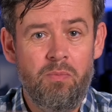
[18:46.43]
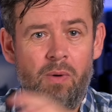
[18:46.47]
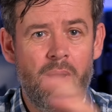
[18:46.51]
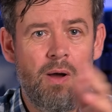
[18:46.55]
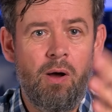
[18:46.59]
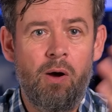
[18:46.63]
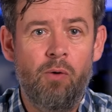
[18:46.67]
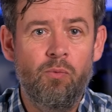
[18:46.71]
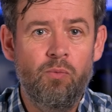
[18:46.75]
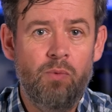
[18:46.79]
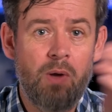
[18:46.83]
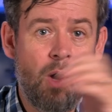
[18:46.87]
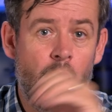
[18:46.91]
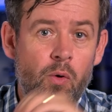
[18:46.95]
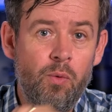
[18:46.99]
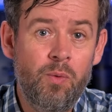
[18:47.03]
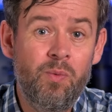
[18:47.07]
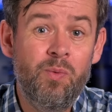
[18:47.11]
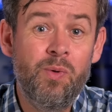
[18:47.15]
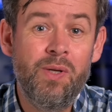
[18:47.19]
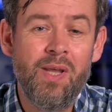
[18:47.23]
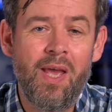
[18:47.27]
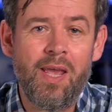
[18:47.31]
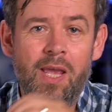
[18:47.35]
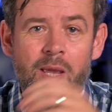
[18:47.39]
how, how it
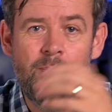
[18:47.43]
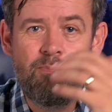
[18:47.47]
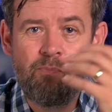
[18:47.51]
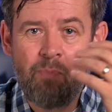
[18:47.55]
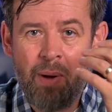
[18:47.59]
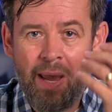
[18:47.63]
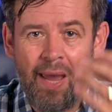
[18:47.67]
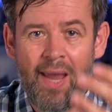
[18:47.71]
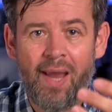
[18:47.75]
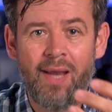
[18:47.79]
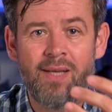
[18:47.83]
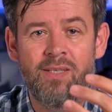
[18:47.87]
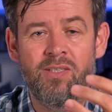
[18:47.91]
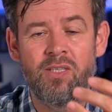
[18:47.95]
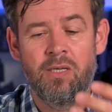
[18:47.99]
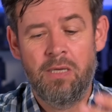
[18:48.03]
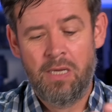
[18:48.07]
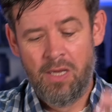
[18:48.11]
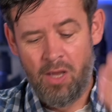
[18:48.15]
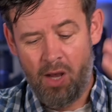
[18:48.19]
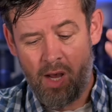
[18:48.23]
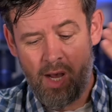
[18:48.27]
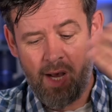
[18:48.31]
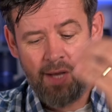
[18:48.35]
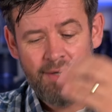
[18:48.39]
would impact
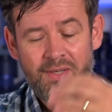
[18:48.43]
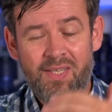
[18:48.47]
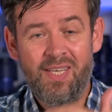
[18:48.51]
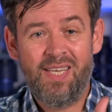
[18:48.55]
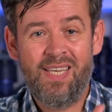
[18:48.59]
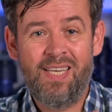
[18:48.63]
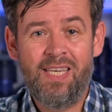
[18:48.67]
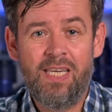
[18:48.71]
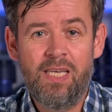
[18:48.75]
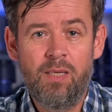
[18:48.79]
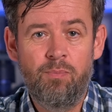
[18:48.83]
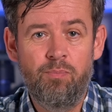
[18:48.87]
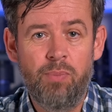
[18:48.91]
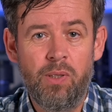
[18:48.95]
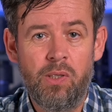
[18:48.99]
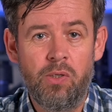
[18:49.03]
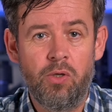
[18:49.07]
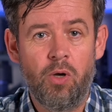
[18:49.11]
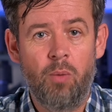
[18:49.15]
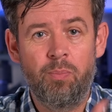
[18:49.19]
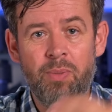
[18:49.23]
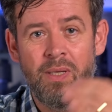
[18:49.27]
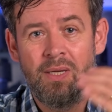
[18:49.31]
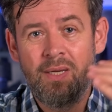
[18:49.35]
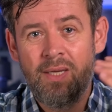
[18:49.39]
on the heat
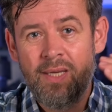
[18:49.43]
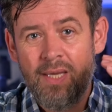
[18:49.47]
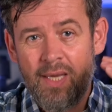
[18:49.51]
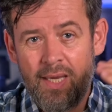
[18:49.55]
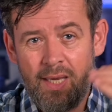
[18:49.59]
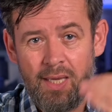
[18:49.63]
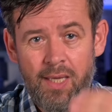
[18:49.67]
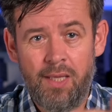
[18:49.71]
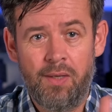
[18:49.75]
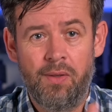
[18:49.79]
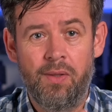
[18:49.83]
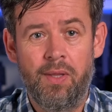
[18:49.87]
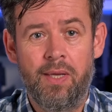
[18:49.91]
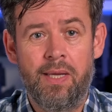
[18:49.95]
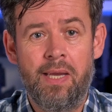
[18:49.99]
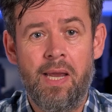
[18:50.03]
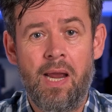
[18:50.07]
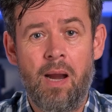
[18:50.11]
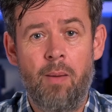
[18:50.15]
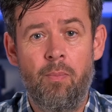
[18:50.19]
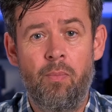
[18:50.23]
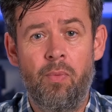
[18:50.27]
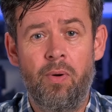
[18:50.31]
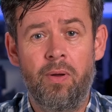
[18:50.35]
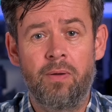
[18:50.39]
buildup in the
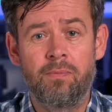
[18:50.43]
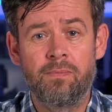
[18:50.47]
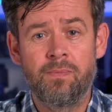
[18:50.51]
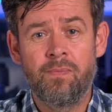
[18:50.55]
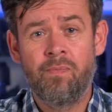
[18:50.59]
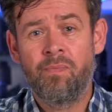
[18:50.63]
camera.